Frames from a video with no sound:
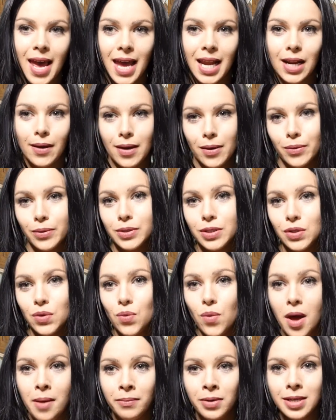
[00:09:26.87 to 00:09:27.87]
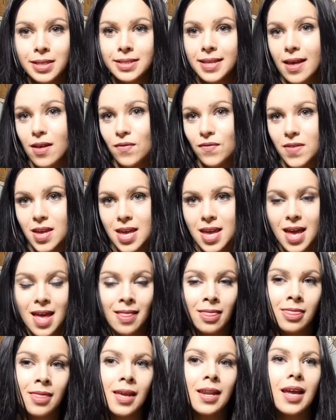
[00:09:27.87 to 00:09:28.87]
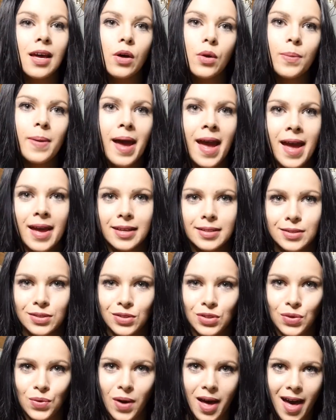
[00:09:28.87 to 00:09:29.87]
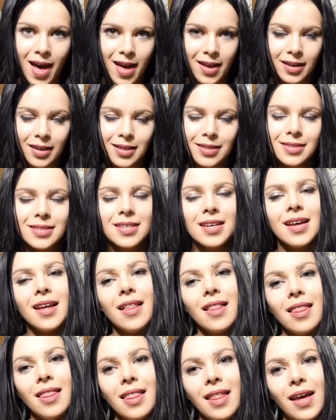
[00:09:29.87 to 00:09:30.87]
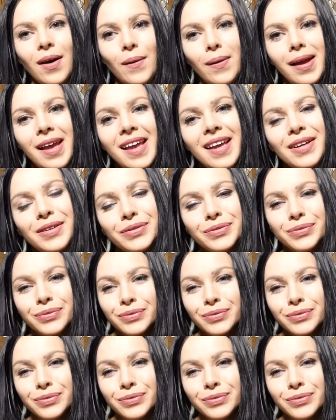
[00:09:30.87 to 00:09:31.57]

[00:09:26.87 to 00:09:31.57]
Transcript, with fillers: and I will do one more selfie and then I will pass you on to Khloe.